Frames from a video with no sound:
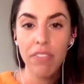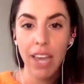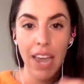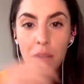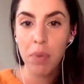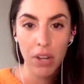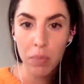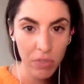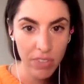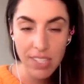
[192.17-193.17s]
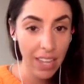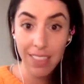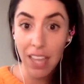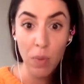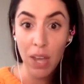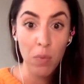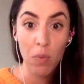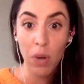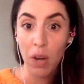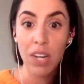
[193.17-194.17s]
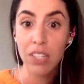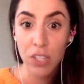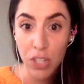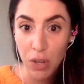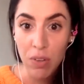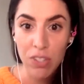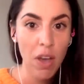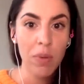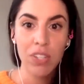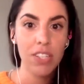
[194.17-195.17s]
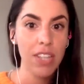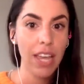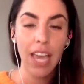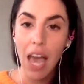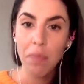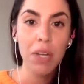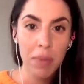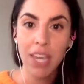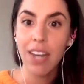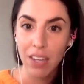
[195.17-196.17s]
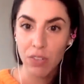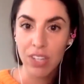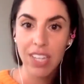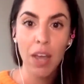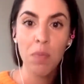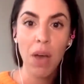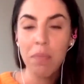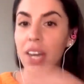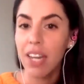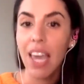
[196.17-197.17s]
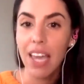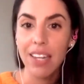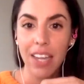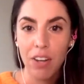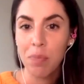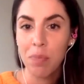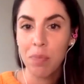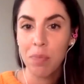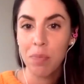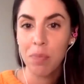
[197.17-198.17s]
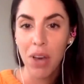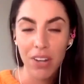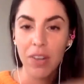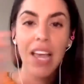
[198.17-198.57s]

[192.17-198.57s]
Potter movies. Like that's why what I wanted to do. So I was just like, I'm gonna be an actress and I, I'm gonna get in Harry Potter.